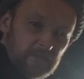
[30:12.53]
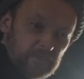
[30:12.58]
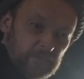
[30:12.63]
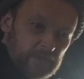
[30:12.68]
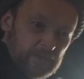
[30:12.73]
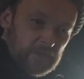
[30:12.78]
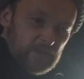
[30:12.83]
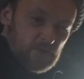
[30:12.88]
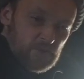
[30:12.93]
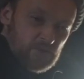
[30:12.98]

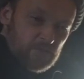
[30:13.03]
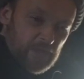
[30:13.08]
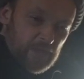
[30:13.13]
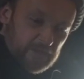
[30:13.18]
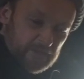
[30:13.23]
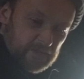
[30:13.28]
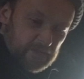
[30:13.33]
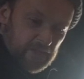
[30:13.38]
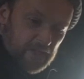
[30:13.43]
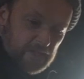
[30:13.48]
rich
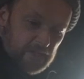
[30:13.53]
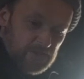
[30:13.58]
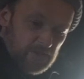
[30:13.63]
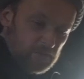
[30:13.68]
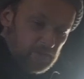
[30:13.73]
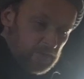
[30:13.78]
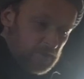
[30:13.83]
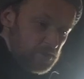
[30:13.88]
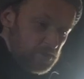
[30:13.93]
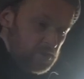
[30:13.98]
fertilizer
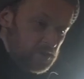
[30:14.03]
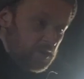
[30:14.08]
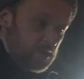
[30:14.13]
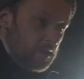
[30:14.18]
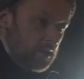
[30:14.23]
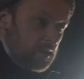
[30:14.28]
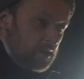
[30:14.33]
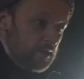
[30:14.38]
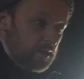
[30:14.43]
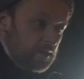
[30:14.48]
which
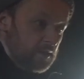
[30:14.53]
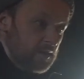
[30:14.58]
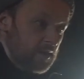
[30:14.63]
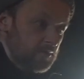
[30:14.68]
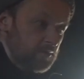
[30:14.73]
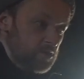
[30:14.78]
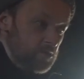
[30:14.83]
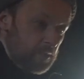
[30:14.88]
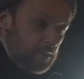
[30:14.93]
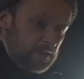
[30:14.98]
came
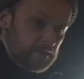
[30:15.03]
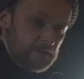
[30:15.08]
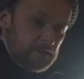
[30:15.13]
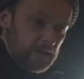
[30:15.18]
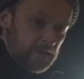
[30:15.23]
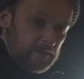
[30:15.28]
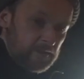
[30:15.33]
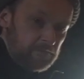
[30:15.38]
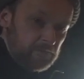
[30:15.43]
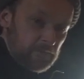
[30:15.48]

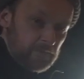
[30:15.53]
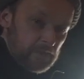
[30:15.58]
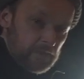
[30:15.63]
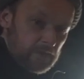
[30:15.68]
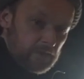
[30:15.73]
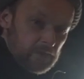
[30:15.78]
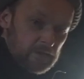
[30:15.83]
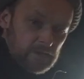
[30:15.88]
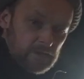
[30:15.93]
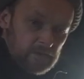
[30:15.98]
springtime
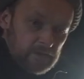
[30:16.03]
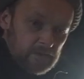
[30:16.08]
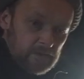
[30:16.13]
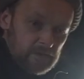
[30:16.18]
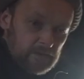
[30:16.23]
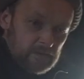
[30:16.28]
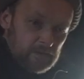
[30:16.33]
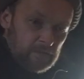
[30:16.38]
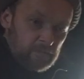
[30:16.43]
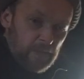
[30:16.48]

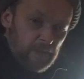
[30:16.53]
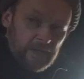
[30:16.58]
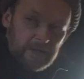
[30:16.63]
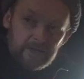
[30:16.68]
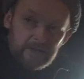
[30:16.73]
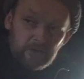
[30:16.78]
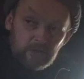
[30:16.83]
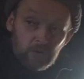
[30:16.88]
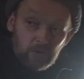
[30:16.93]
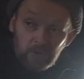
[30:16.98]
the the
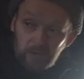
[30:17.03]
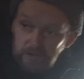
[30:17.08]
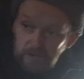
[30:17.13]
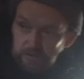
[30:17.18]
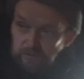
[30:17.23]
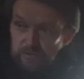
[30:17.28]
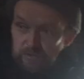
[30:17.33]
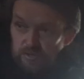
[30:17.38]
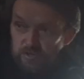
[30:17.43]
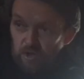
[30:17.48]
byre door
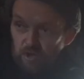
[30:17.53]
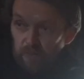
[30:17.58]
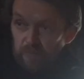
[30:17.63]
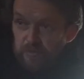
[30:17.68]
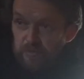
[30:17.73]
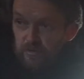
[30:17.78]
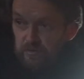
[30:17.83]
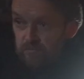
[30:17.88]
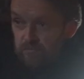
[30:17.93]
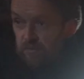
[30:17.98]
which is
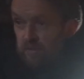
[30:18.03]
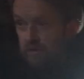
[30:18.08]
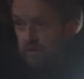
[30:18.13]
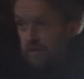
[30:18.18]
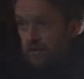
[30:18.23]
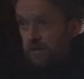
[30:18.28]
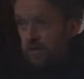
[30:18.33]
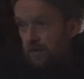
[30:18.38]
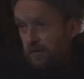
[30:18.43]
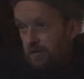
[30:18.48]
opposite me
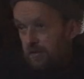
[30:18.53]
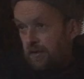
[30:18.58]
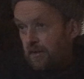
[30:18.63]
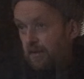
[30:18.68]
here